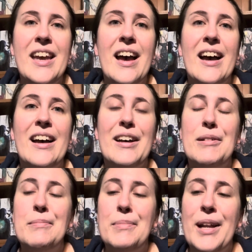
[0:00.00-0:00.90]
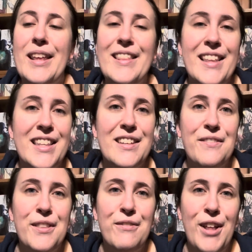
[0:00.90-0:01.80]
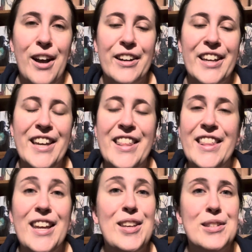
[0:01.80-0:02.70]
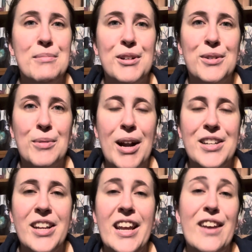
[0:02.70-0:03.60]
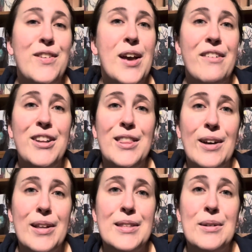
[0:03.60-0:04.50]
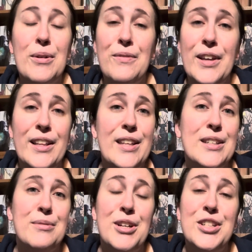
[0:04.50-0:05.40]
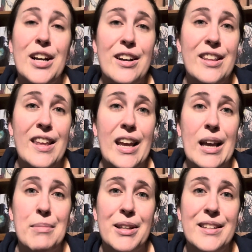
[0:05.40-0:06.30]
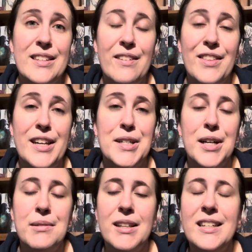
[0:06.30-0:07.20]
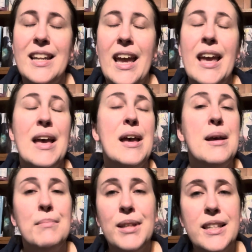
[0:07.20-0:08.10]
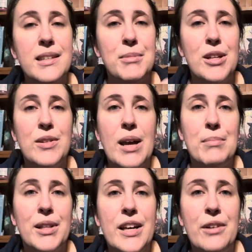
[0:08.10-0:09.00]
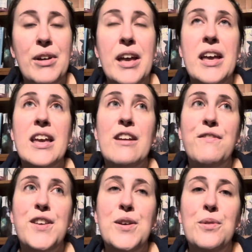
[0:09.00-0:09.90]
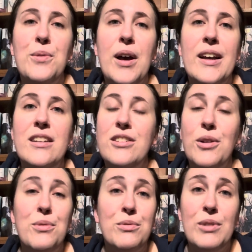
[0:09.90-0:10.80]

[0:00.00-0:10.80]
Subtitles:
But I think that's it for the vlog. Thank you so much for watching. If you have any thoughts or feelings or want to share anything about the stuff that I talked about today, please let me know down below. If you don't